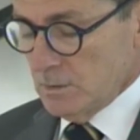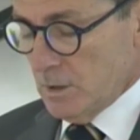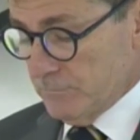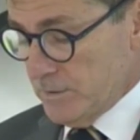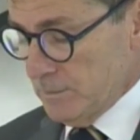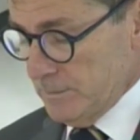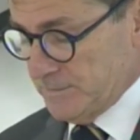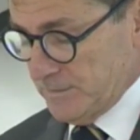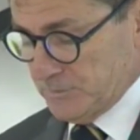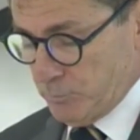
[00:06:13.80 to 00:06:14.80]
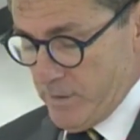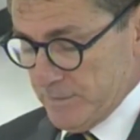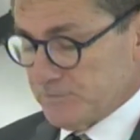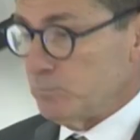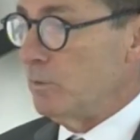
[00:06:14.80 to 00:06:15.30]
of Cutlass
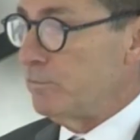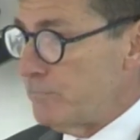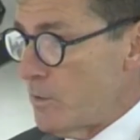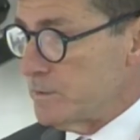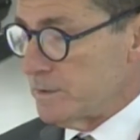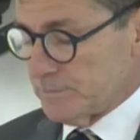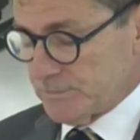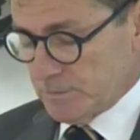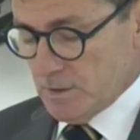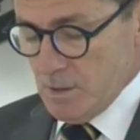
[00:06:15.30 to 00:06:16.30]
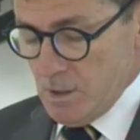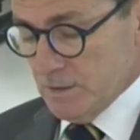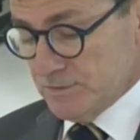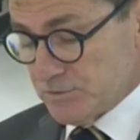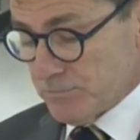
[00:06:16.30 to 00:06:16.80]
Express will focus
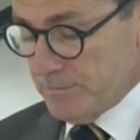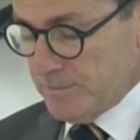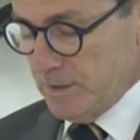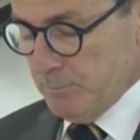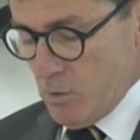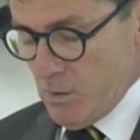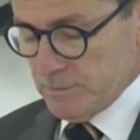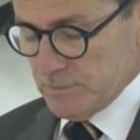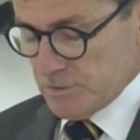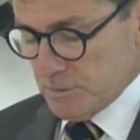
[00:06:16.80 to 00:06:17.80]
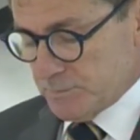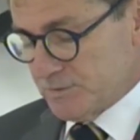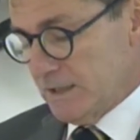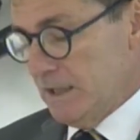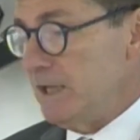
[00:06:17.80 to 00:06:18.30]
on strengthening
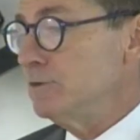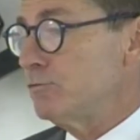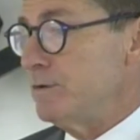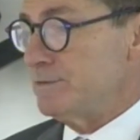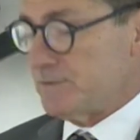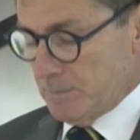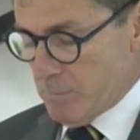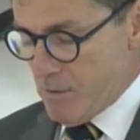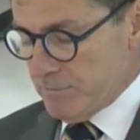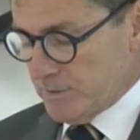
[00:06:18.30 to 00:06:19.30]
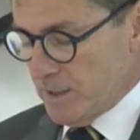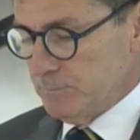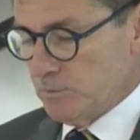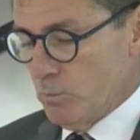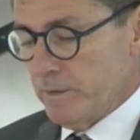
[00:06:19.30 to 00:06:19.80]
partnerships increasing maritime
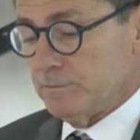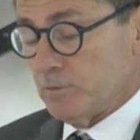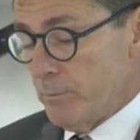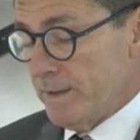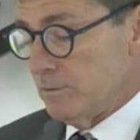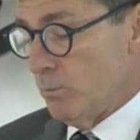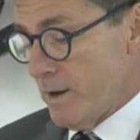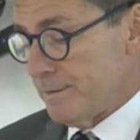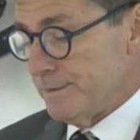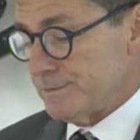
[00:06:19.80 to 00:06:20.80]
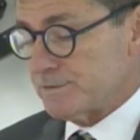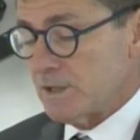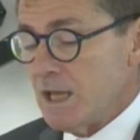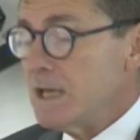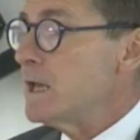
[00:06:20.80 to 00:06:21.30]
do domain awareness
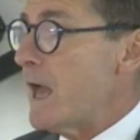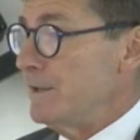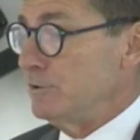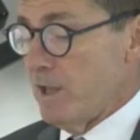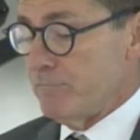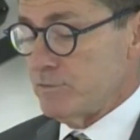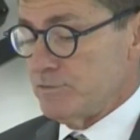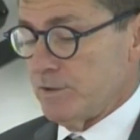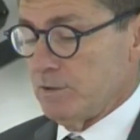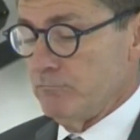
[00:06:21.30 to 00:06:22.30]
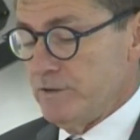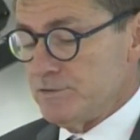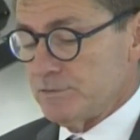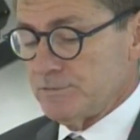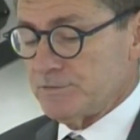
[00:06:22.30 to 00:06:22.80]
and leveraging
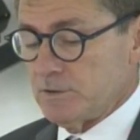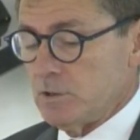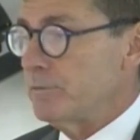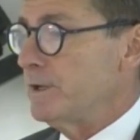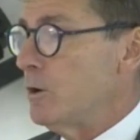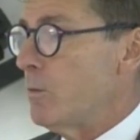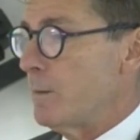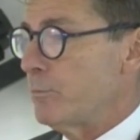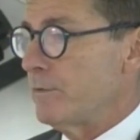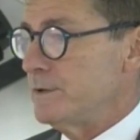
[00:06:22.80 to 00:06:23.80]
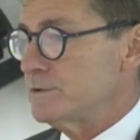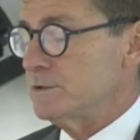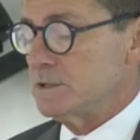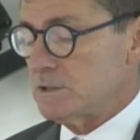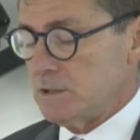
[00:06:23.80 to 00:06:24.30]
regional security cooperation
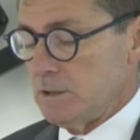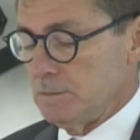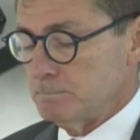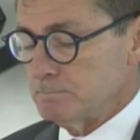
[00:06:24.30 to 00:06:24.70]
at sea.